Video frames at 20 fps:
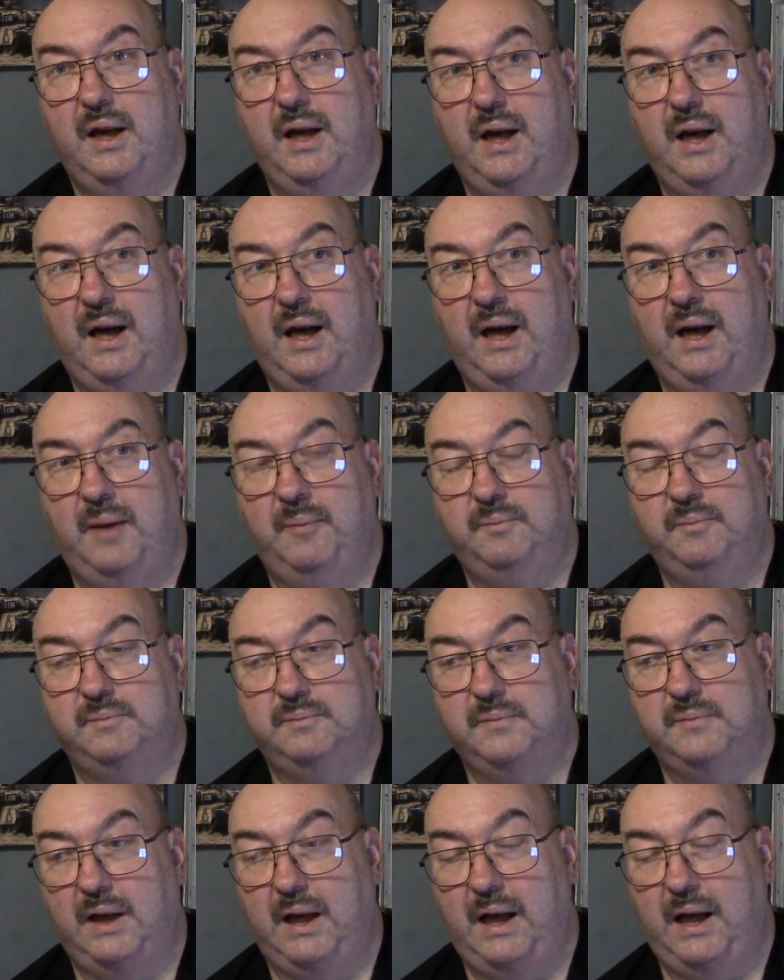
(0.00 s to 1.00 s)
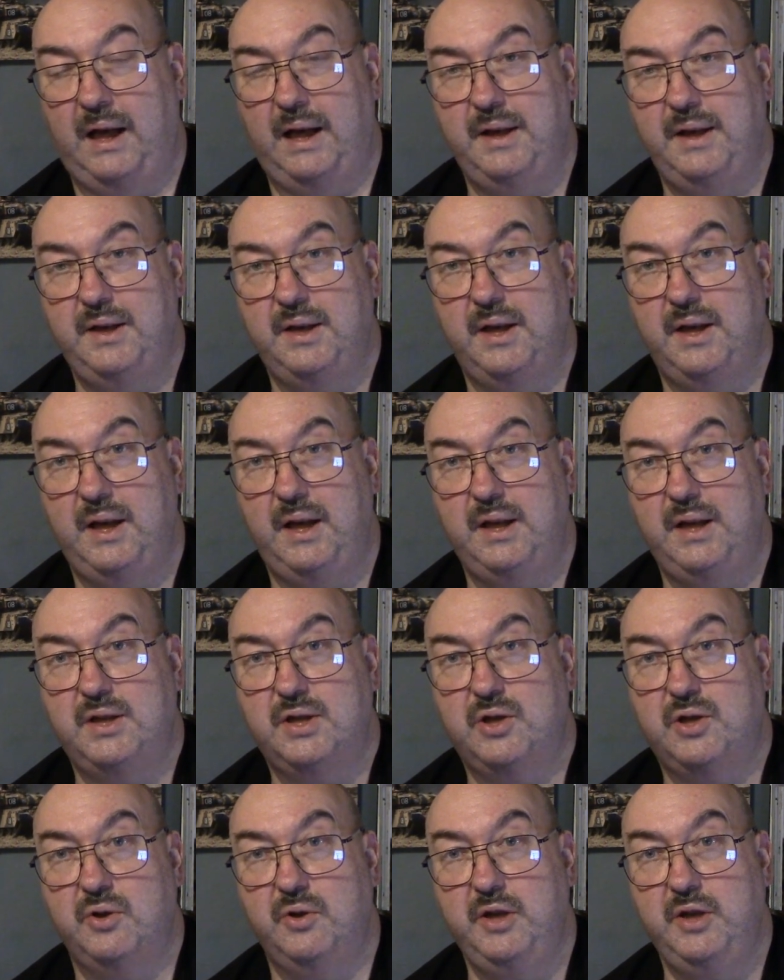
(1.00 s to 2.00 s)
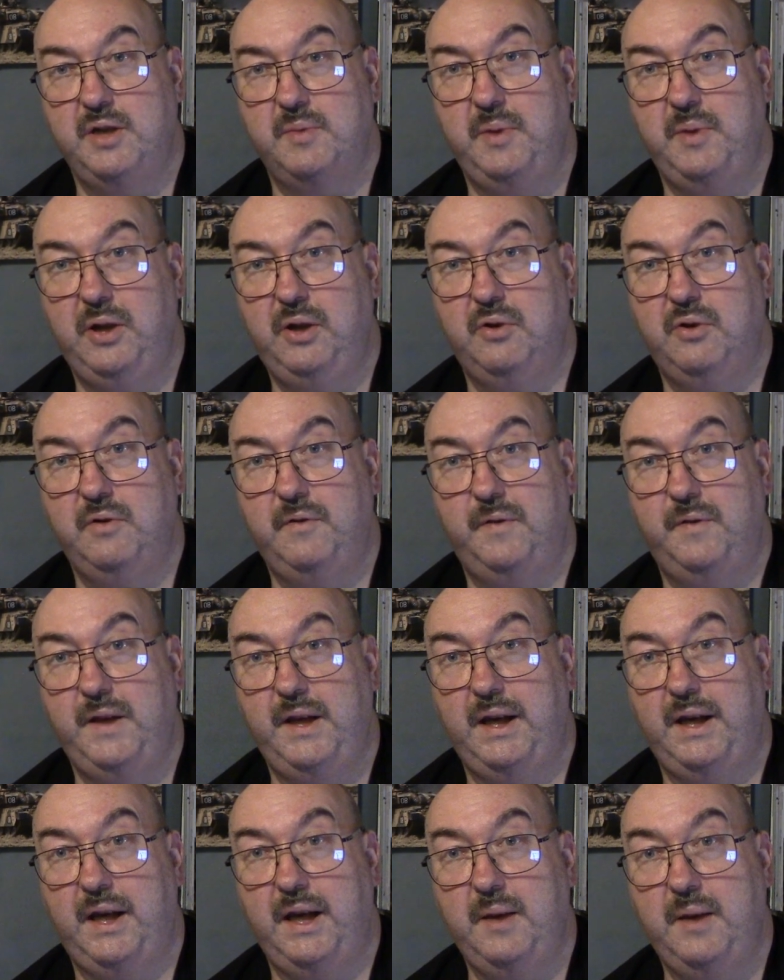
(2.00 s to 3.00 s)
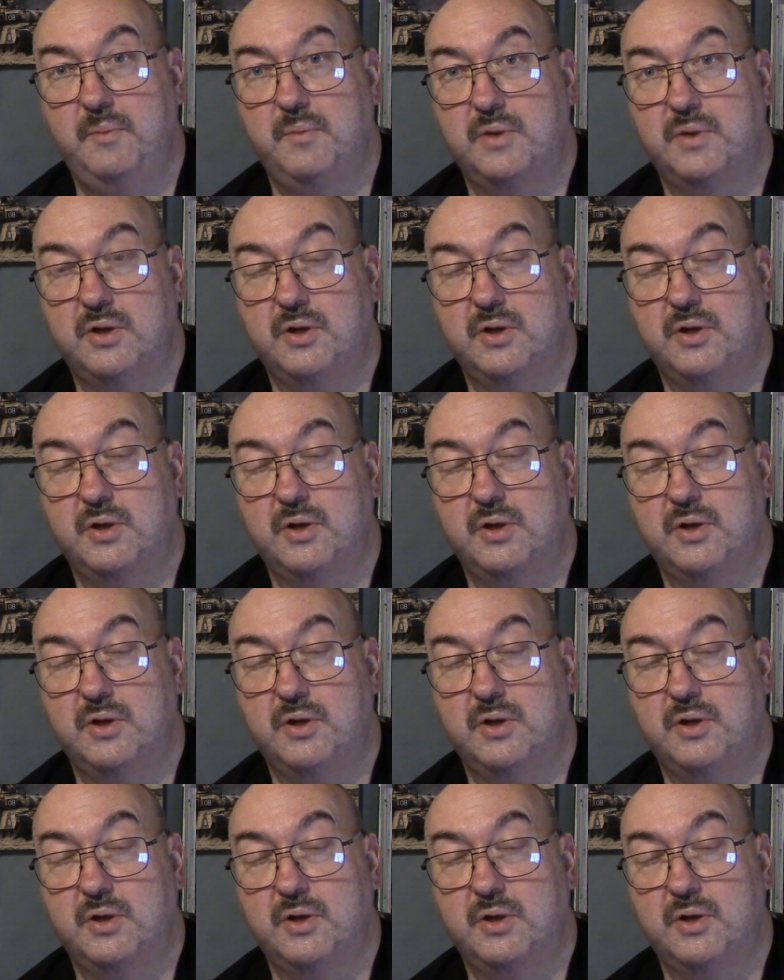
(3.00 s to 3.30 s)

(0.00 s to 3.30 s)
and it's going to be good for your games.